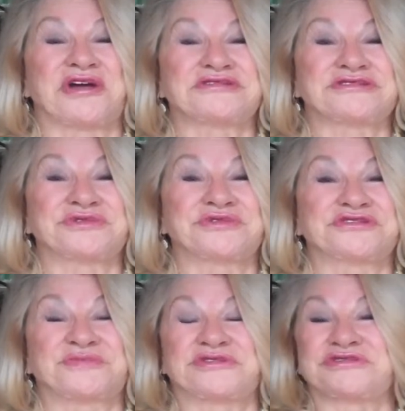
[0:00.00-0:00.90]
our
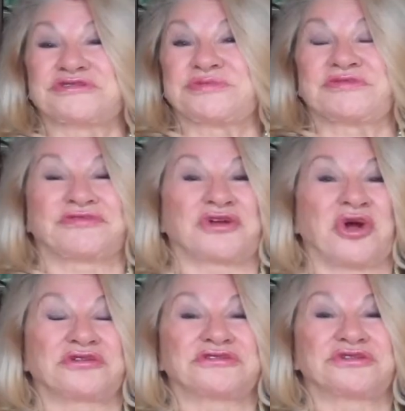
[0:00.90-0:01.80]
source because we've
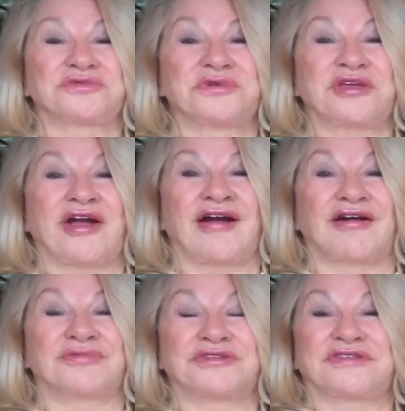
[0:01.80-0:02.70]
forgotten who we
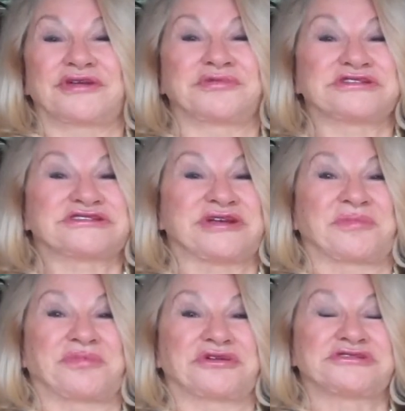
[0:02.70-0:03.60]
are. We think we're
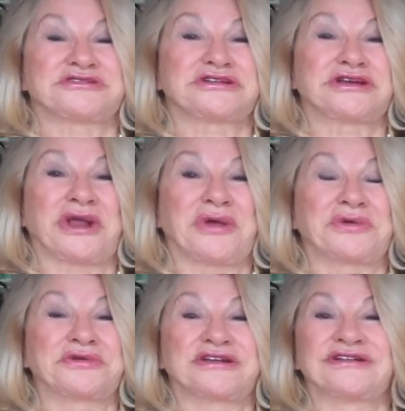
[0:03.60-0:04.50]
separate and
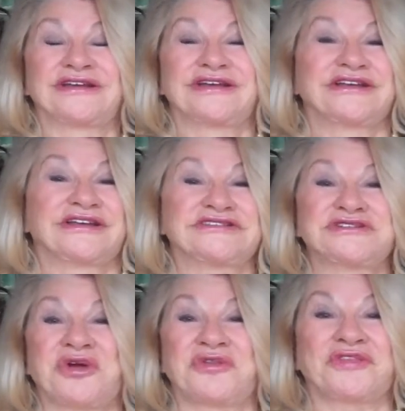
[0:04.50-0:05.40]
alone, and it's
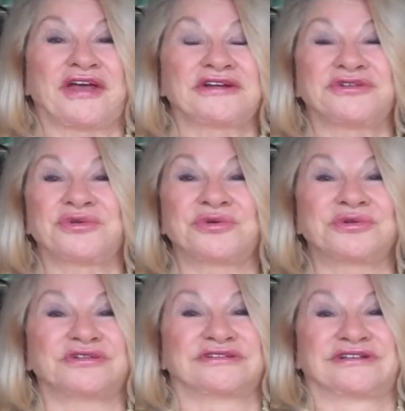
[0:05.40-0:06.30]
not that at
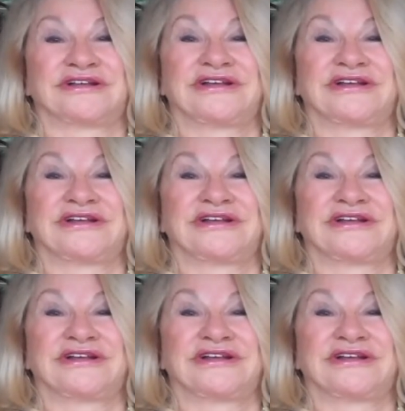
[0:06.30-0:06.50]
all.